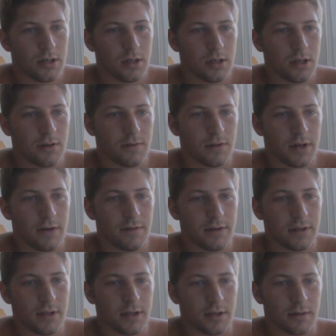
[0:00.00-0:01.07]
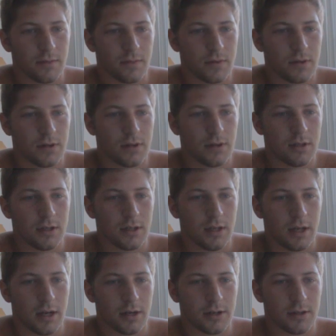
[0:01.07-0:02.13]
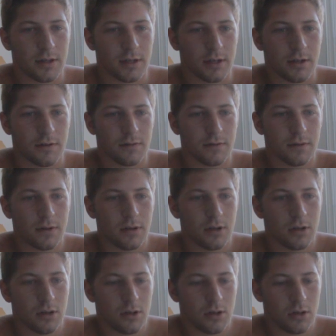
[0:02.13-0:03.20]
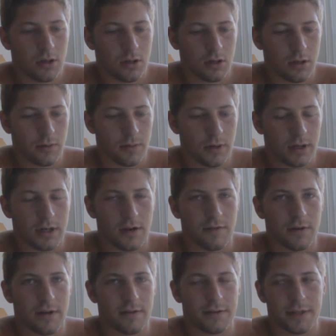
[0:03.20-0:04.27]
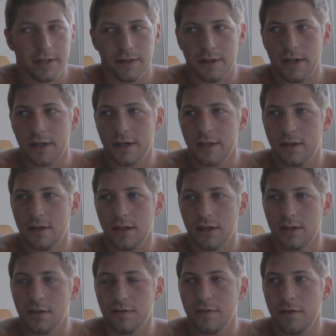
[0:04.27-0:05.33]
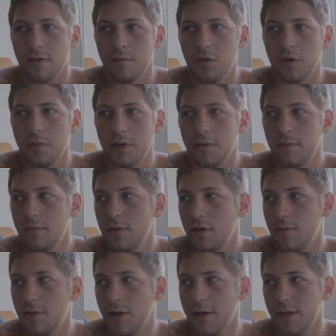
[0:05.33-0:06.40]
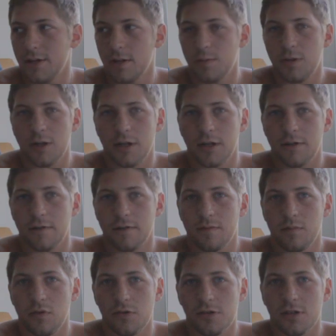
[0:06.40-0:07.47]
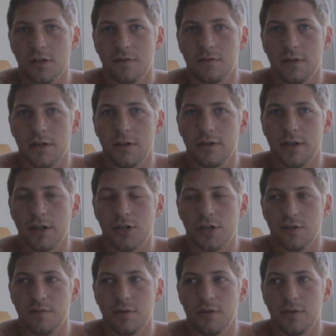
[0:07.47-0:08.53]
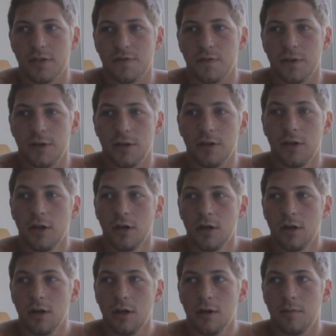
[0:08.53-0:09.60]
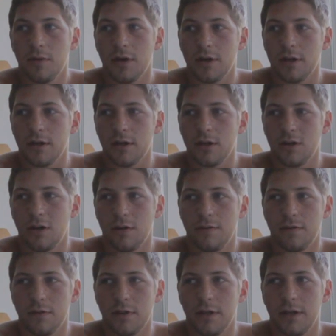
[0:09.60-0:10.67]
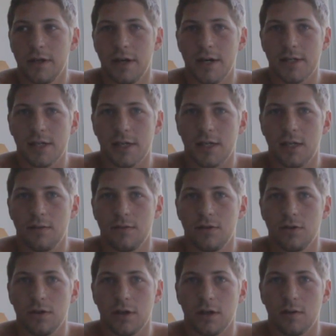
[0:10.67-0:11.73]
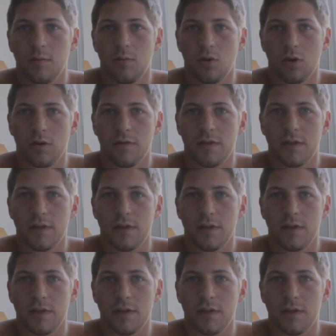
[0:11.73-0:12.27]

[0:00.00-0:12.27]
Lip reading: cover everything that I could think of. I covered everything that I could think of at the moment. I'll probably end up thinking of more stuff later that I should have put in this video. But hopefully, as I keep doing more of